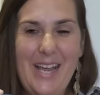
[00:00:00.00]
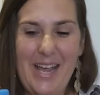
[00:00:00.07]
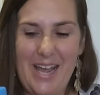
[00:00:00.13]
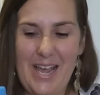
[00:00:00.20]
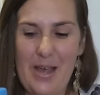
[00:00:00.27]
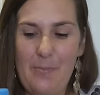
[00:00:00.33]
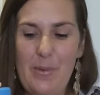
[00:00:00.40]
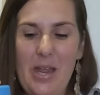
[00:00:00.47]

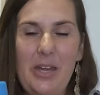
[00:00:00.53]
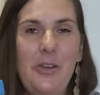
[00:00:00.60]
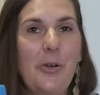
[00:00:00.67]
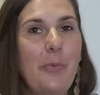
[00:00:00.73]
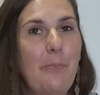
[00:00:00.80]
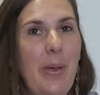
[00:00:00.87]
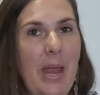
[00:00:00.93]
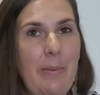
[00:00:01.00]
And
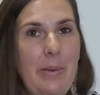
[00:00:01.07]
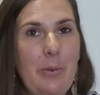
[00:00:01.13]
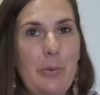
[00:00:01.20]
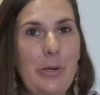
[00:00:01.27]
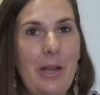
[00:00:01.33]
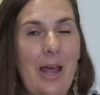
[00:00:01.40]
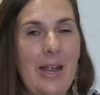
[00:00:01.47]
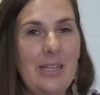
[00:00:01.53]
your baby
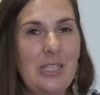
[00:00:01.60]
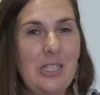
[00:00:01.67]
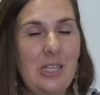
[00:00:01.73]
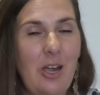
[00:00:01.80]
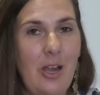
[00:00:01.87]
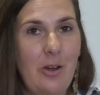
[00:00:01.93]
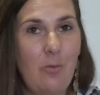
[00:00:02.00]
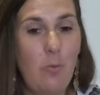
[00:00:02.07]
would like to
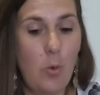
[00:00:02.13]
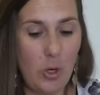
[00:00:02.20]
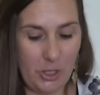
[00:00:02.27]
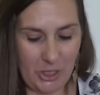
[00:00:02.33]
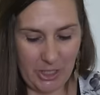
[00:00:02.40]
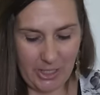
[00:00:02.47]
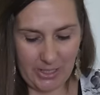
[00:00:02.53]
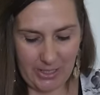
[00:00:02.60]
kind of
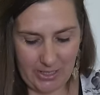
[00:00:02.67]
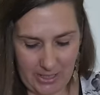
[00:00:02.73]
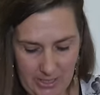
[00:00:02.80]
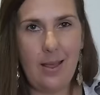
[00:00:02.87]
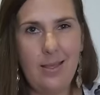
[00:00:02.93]
watch it.